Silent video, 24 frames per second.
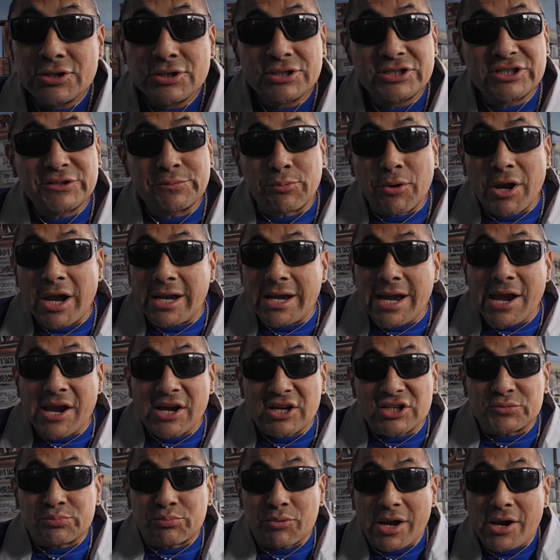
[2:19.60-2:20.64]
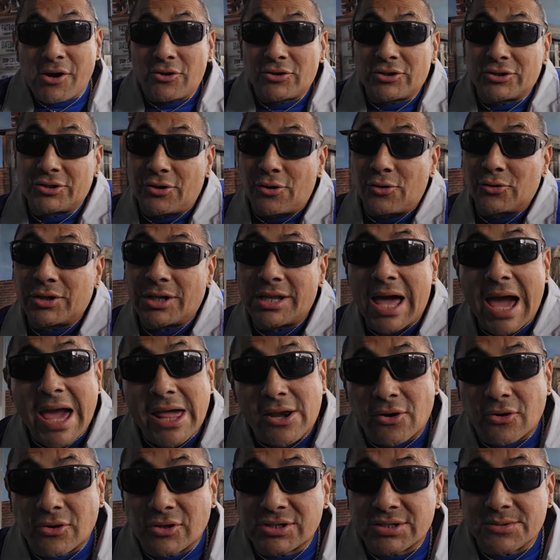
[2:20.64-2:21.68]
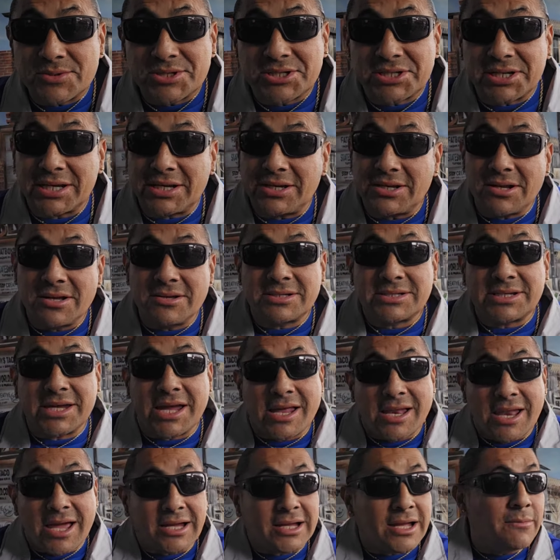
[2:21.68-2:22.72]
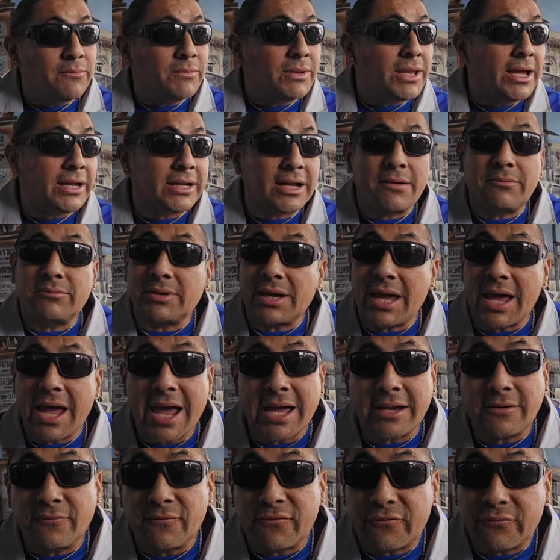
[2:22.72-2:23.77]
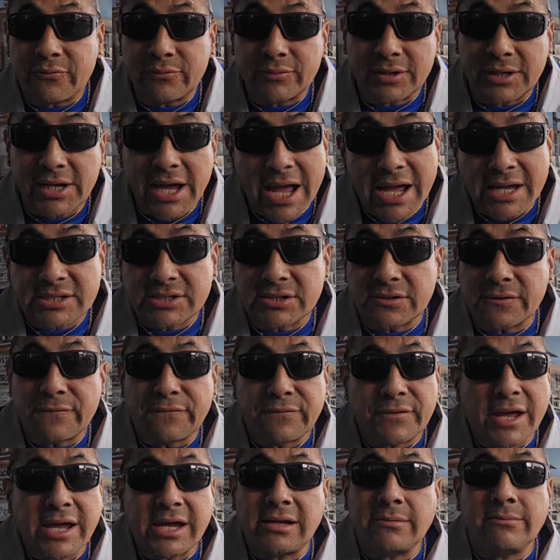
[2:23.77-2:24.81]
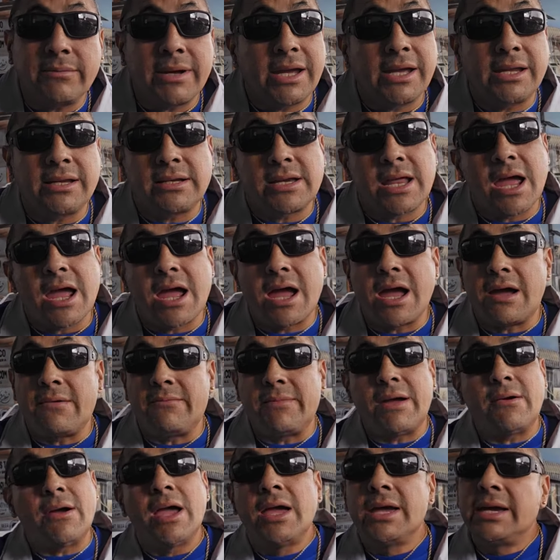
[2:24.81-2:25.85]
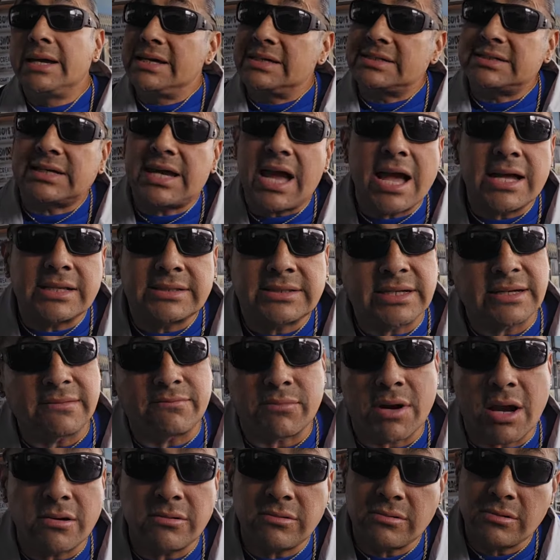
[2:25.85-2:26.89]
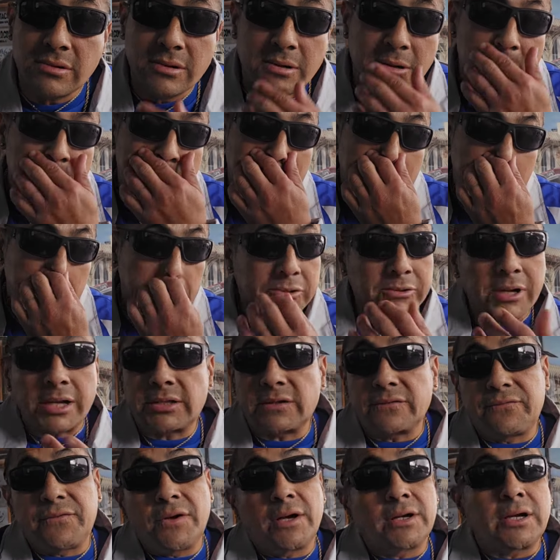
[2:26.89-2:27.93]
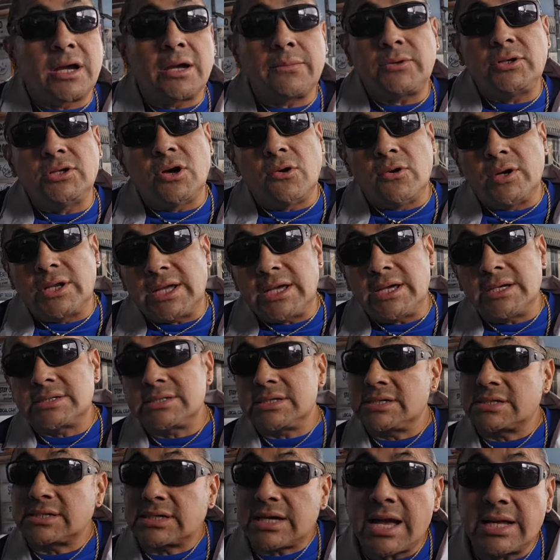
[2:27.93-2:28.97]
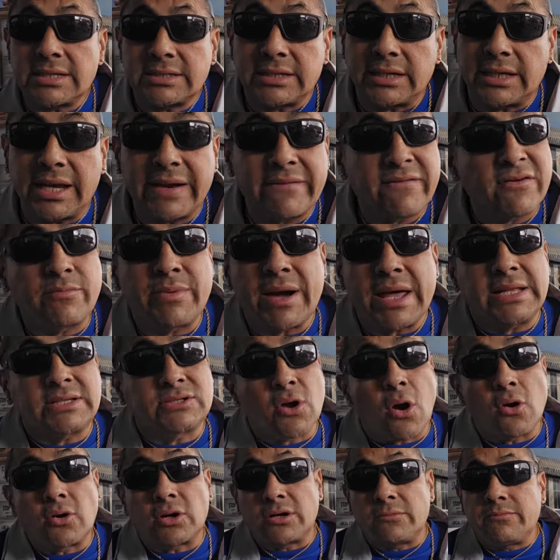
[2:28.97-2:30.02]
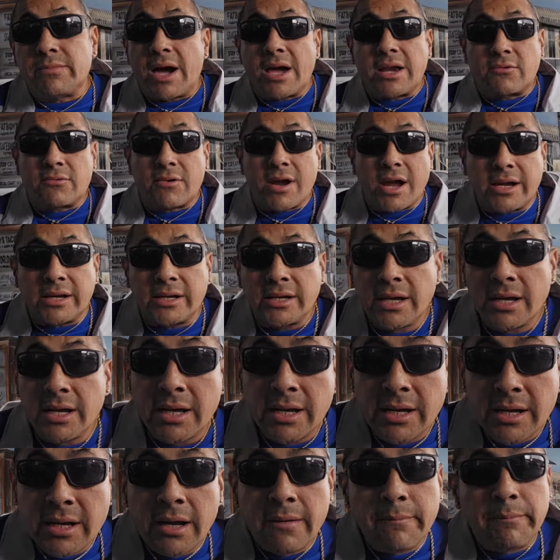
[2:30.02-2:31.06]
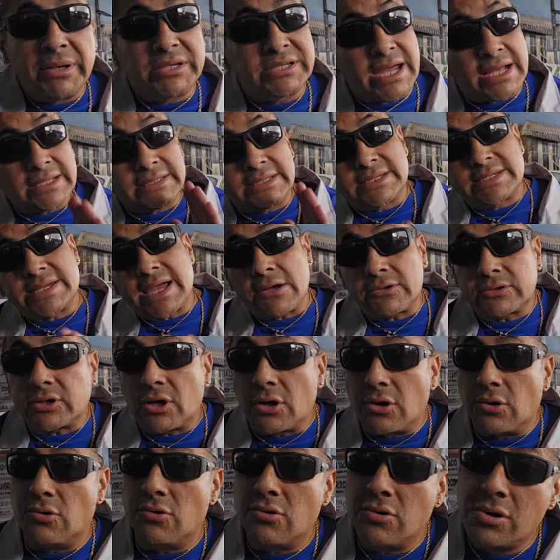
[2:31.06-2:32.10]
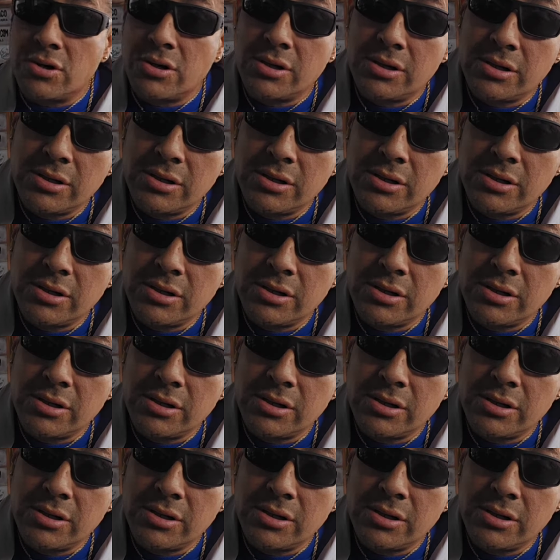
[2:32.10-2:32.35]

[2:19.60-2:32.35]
spraying hairspray on the on the lighter or some shit. You know what I'm saying? Like I'm like I'm adding gas to the flame, man. Nah, man. It's content, bro. Straight the fuck up. You know it is. It's content. Everybody talking about it, right? But check this out, though.